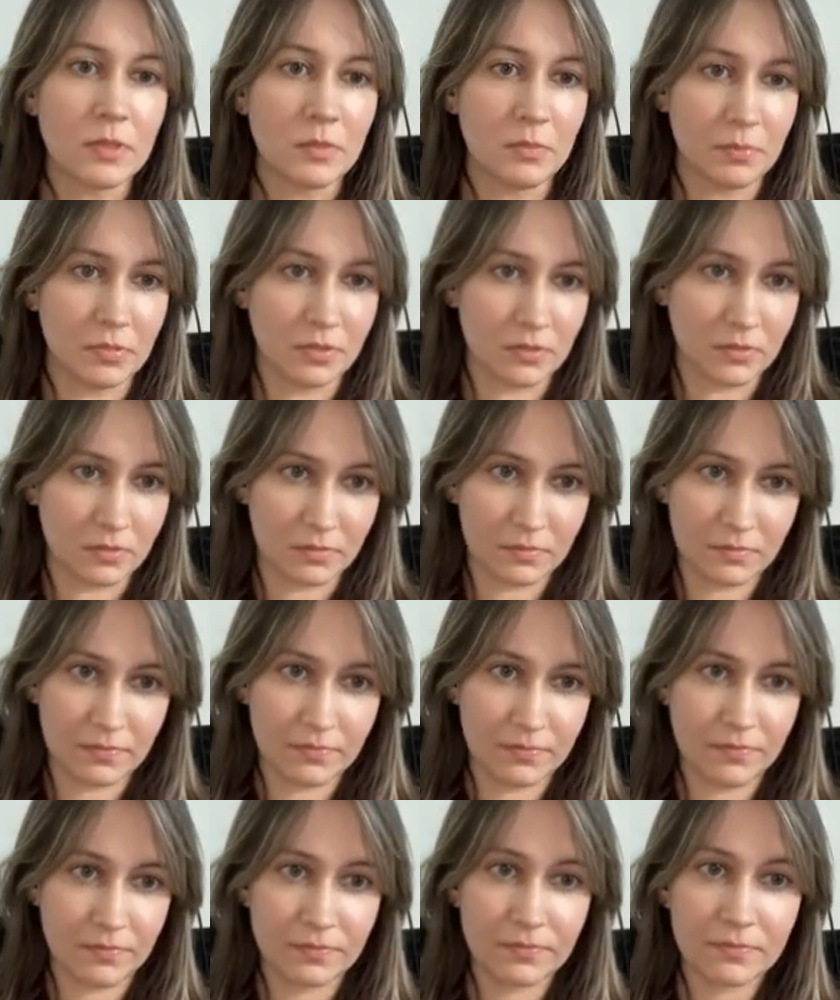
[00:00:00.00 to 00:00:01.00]
people
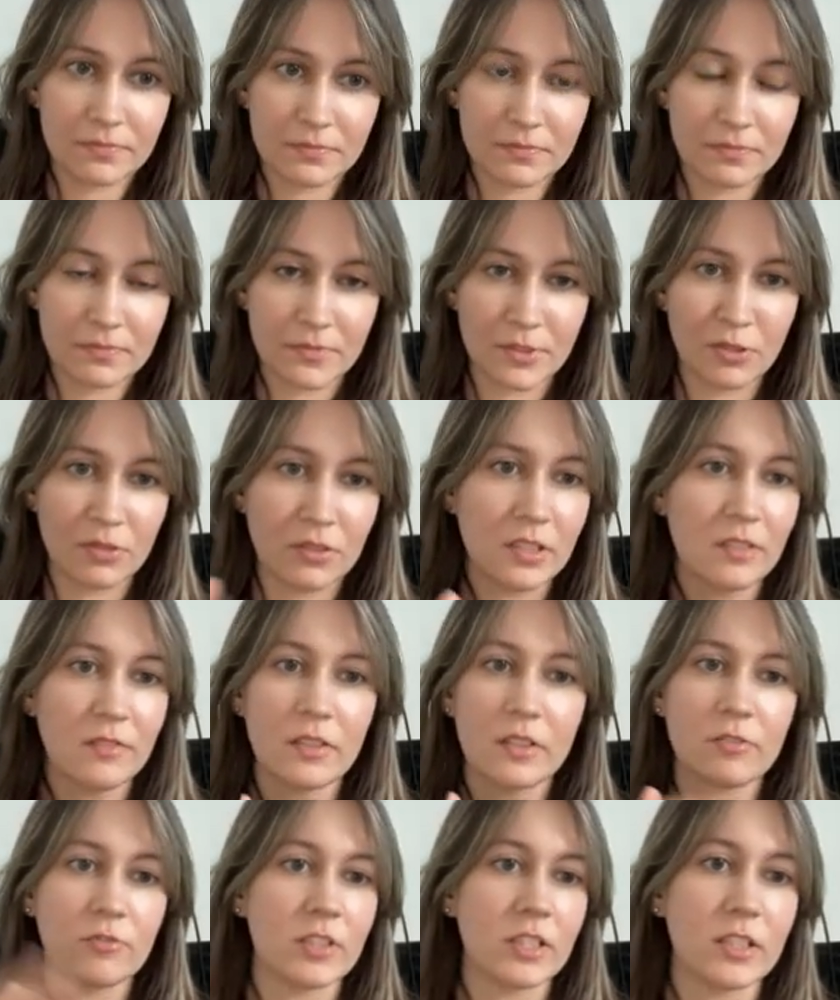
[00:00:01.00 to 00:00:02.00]
don't
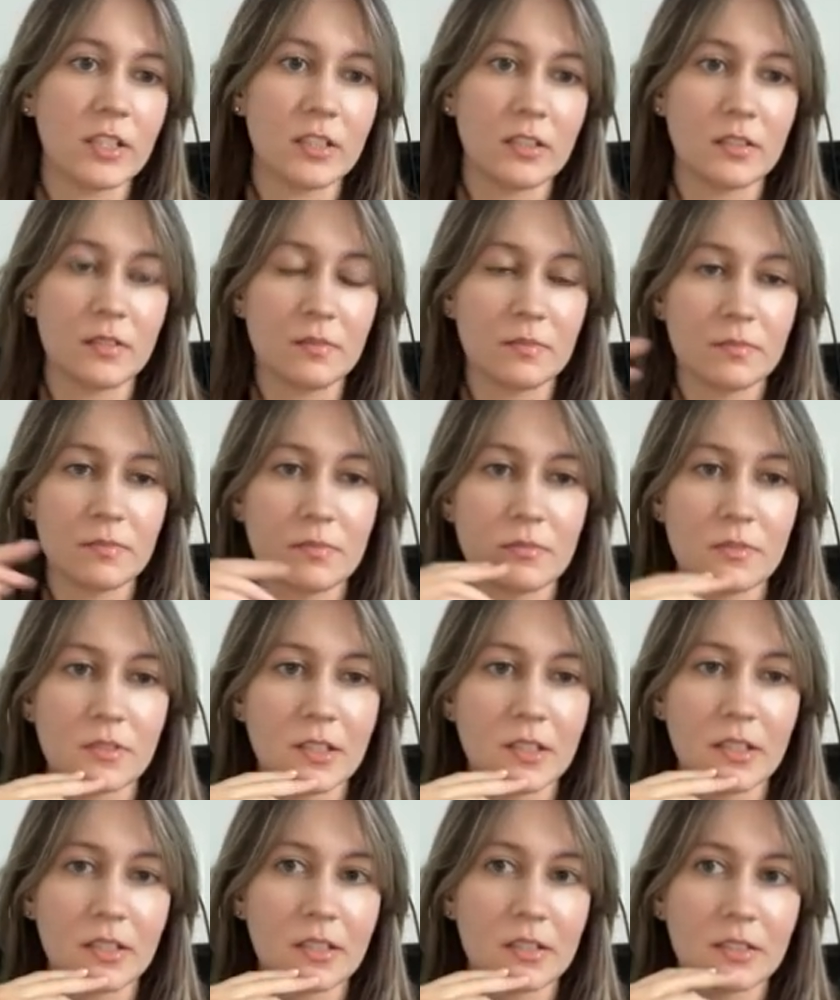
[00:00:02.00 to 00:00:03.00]
even read it.
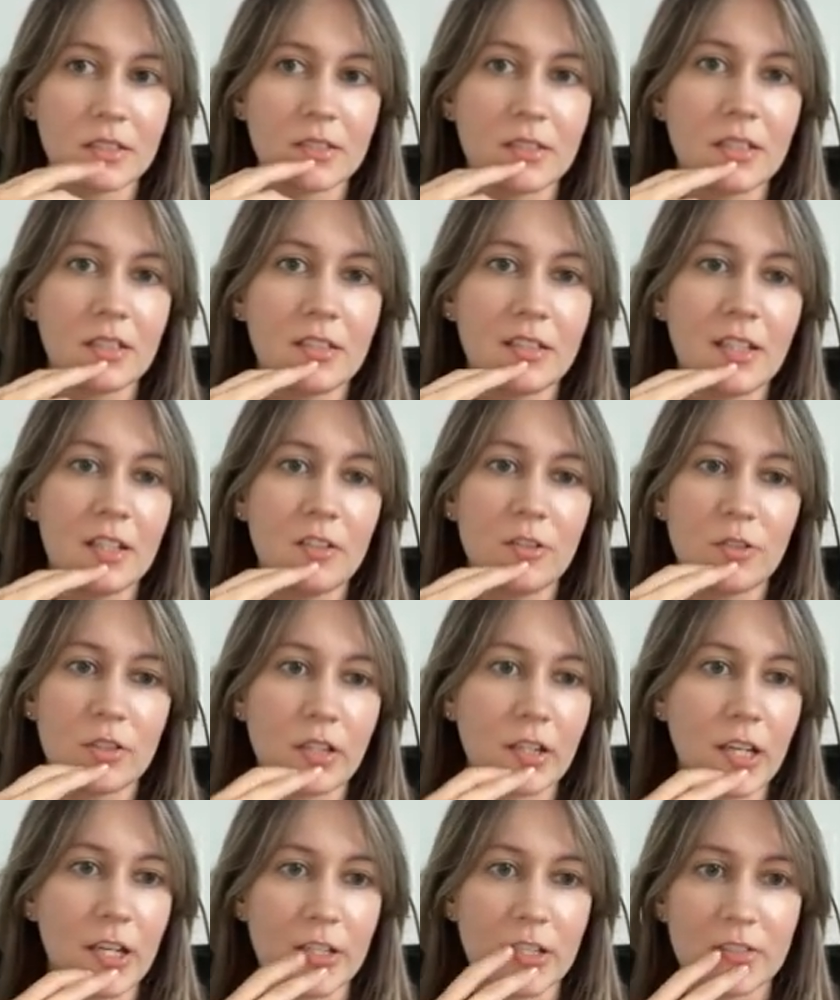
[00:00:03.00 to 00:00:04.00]
Like they
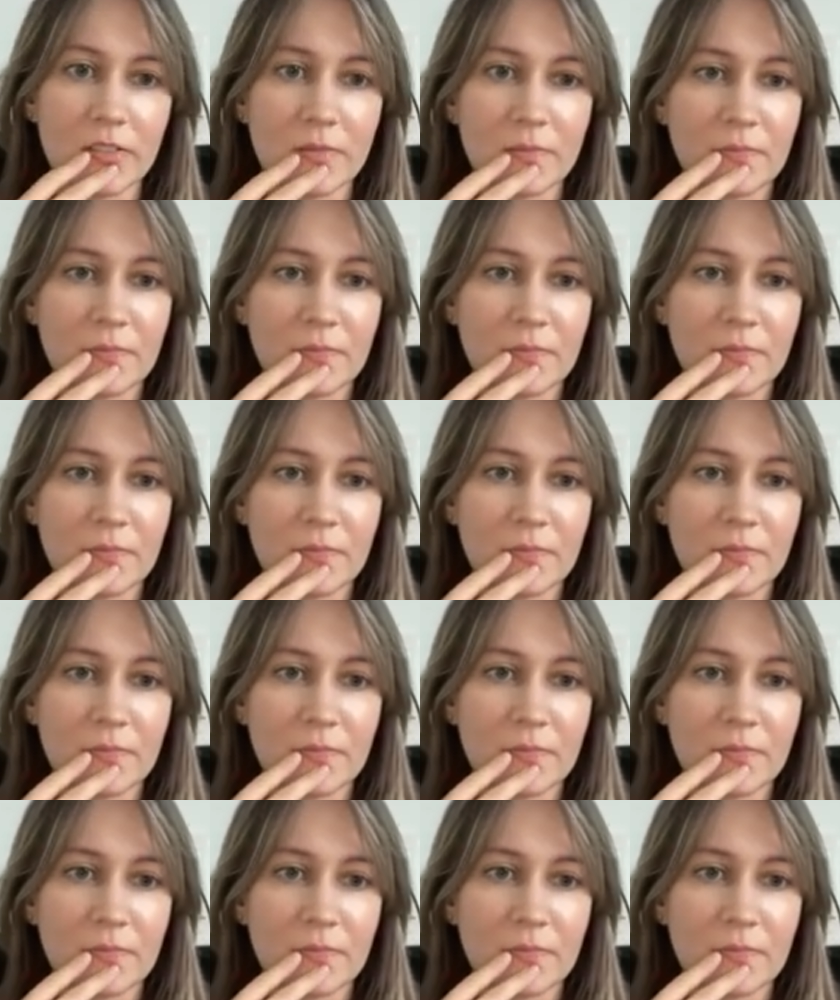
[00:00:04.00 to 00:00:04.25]
don't care.